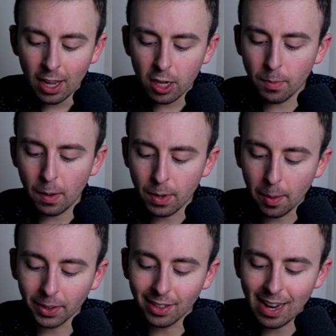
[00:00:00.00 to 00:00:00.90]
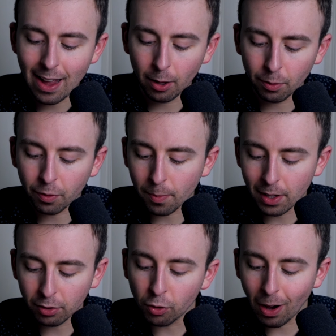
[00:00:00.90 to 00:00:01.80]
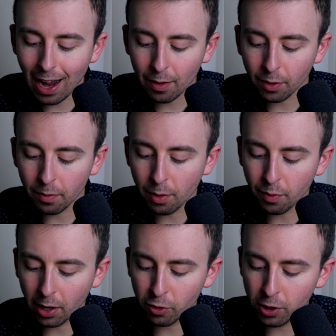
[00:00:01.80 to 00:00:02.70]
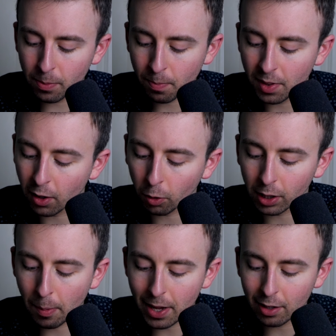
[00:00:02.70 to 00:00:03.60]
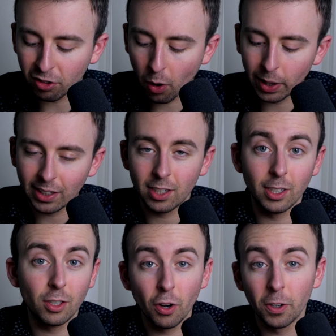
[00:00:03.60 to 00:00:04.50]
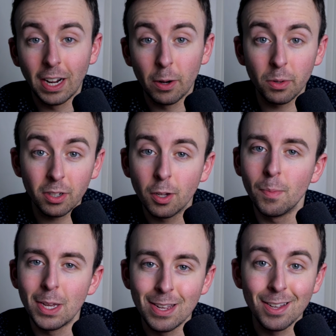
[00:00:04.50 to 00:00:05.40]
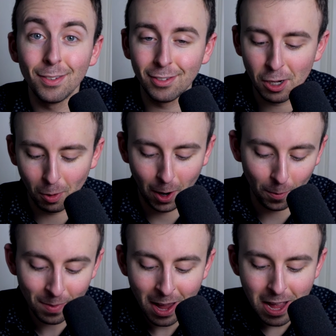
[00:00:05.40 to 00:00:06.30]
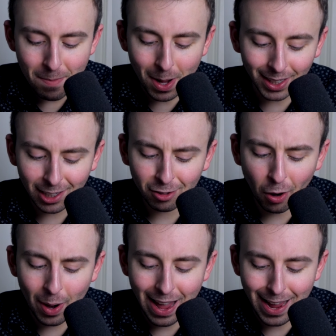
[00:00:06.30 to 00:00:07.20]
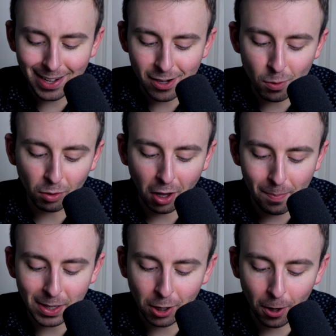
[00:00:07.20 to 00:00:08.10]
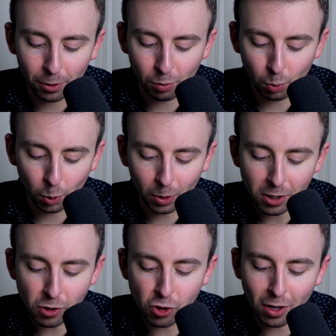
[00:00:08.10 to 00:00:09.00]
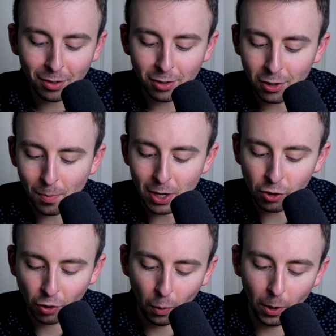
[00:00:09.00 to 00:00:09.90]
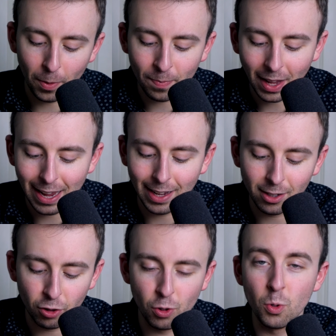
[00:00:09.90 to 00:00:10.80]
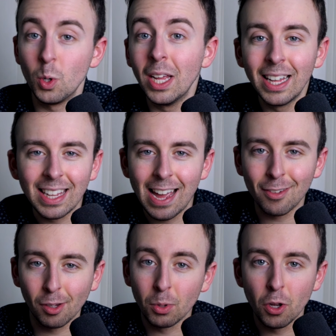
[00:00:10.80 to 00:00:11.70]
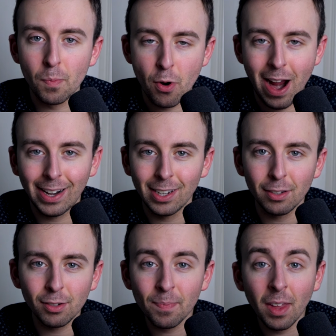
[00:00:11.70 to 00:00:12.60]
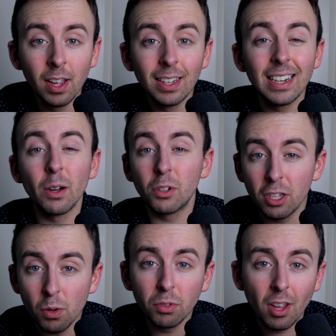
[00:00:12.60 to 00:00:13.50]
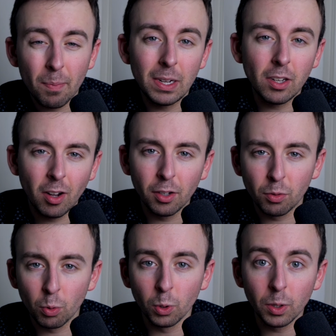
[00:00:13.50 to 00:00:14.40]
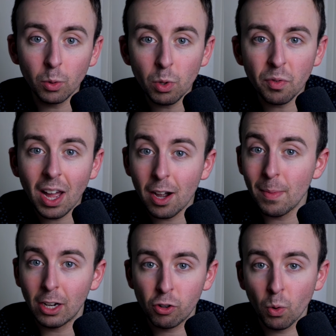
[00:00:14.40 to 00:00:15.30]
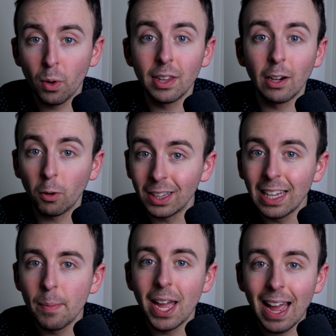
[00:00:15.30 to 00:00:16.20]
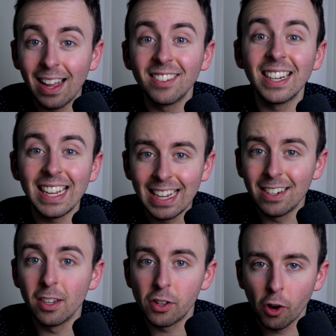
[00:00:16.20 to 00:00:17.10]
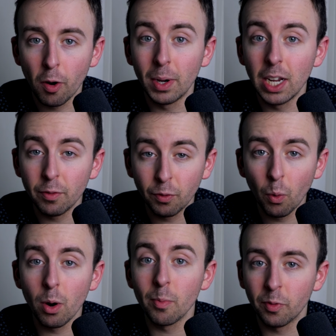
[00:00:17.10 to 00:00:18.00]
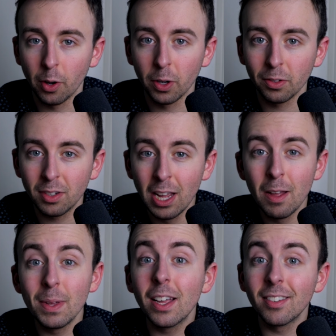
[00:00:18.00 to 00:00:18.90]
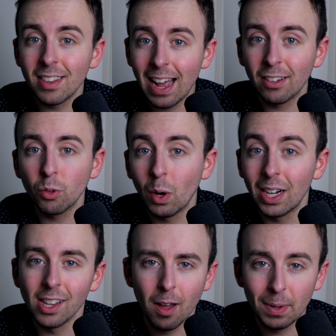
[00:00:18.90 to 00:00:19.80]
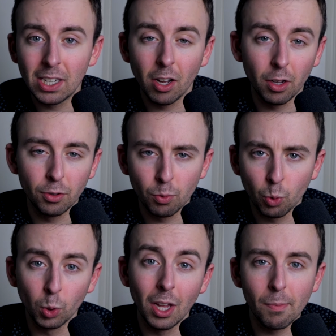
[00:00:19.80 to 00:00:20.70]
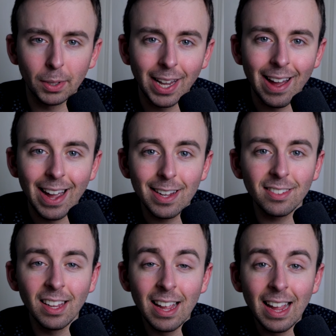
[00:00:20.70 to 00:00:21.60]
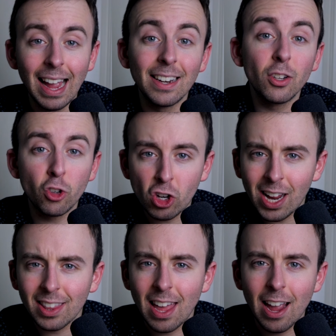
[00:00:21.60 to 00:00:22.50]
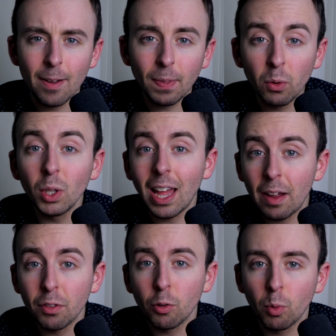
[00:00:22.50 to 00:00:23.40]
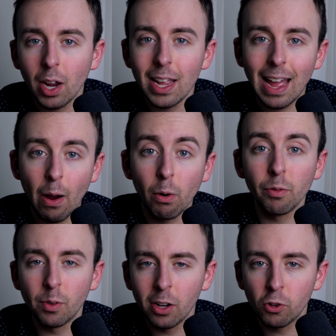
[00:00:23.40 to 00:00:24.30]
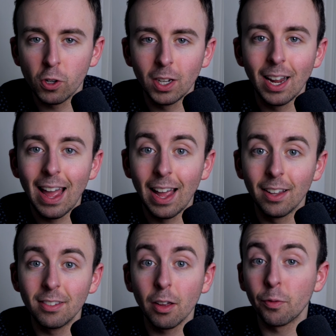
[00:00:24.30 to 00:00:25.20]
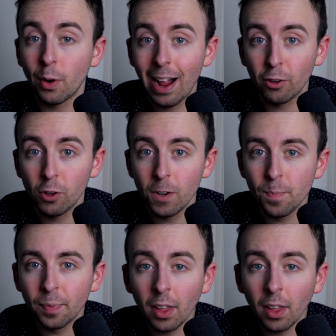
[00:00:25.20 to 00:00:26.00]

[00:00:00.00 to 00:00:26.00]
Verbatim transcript: You might be able to tell from this graph of the function that our limit is going to turn out to be 0, but let's go ahead and use L'Hôpital's rule just to be sure and to get some good practice. Now, to use L'Hôpital's rule, we've got to make sure that our limit has an indeterminate form first, because that's when L'Hôpital's rule applies. And to check that, we'll have to write our function as a fraction.